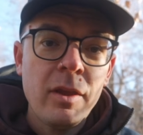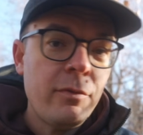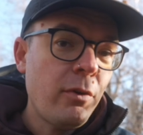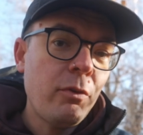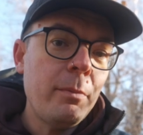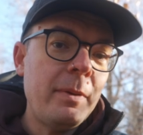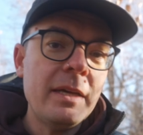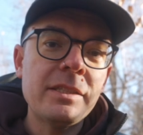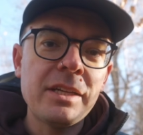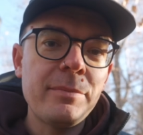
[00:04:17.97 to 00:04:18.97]
For every Peak
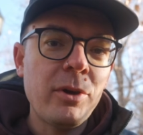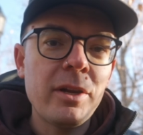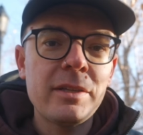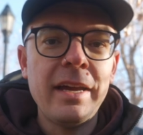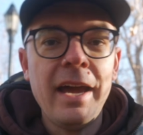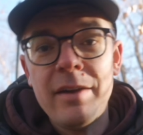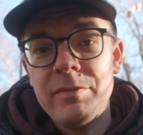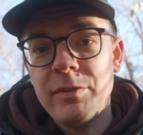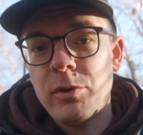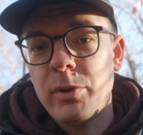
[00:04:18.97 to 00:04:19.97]
Design product I have
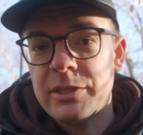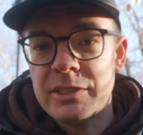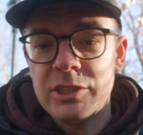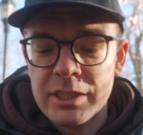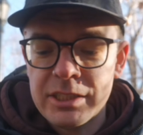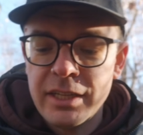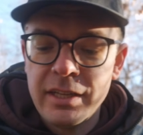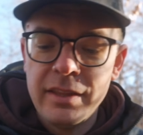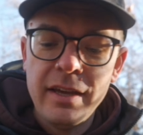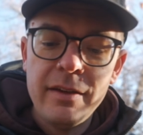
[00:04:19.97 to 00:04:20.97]
that requires adjusting,
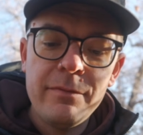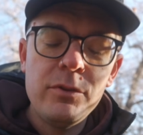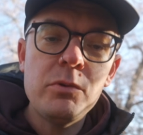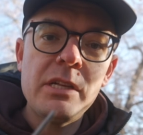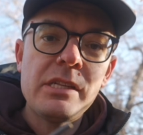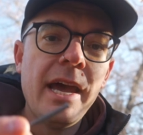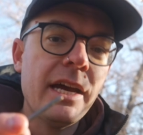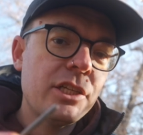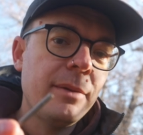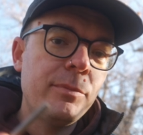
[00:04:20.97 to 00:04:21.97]
they've used this
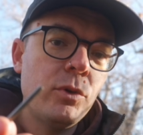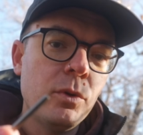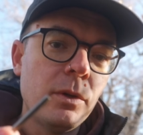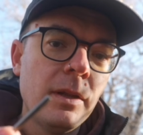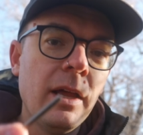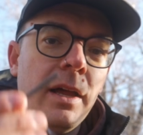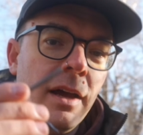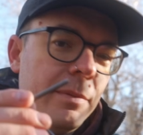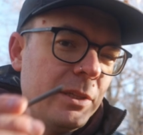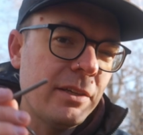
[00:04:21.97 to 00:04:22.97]
hex-shaped tool,
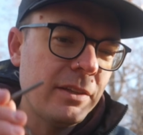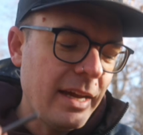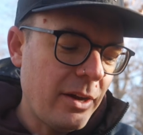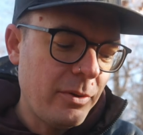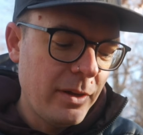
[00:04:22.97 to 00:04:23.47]
up until now.